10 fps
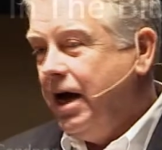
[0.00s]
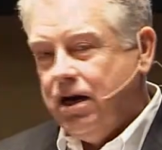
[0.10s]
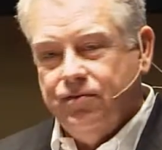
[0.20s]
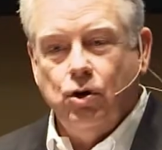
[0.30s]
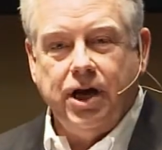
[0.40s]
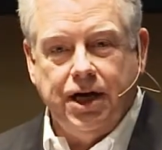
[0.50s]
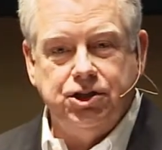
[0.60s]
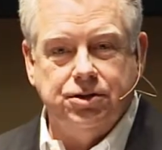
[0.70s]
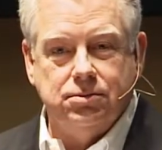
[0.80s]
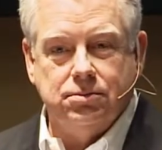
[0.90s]
had a
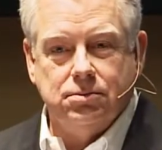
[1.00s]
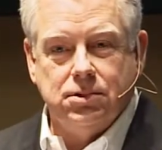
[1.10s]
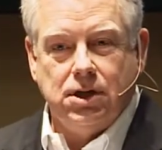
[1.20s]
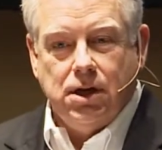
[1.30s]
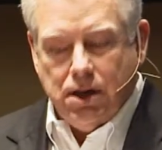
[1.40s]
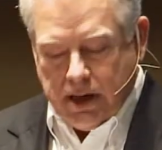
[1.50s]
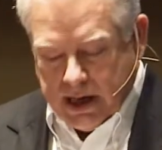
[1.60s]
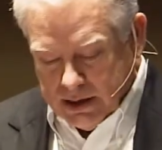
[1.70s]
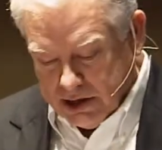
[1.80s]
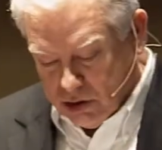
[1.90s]
vocation,
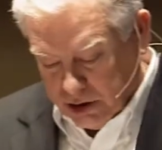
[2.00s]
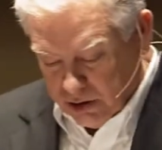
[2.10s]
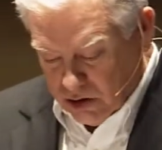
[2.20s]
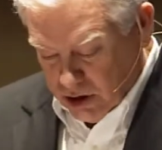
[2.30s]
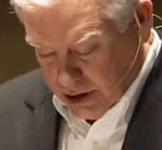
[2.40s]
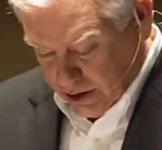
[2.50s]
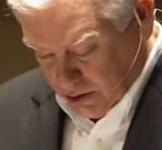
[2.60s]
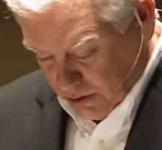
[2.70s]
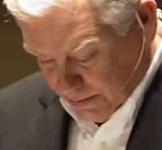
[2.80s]
and they took it serious.